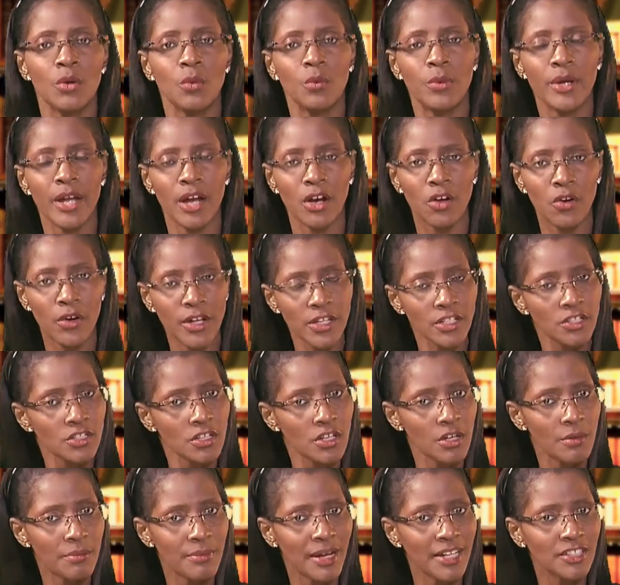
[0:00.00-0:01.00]
We are going to
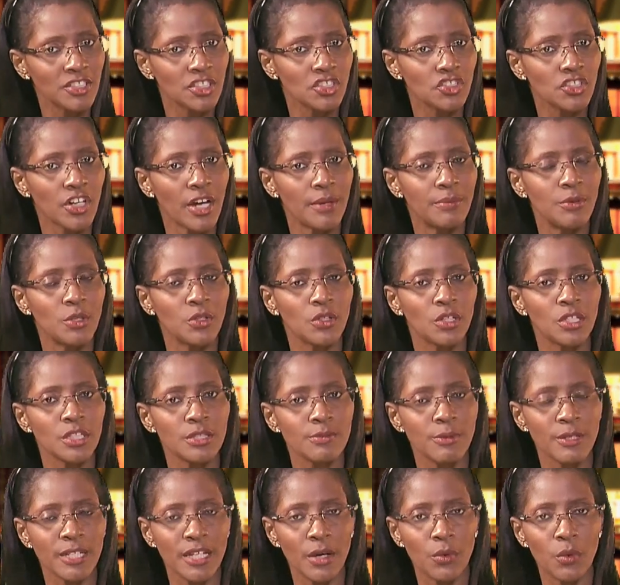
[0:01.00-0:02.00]
come back to
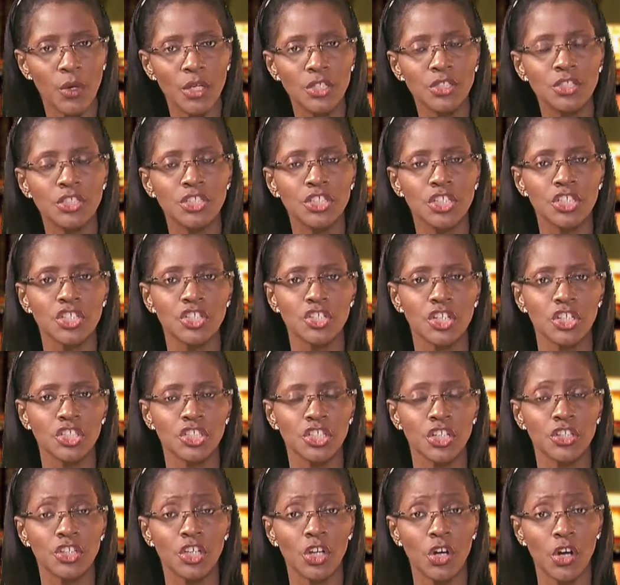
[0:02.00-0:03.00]
tribunals, but I want to just
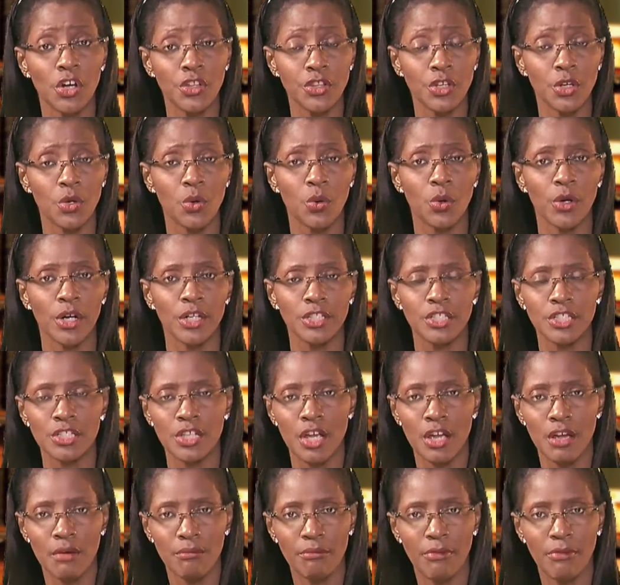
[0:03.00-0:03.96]
touch on the other courts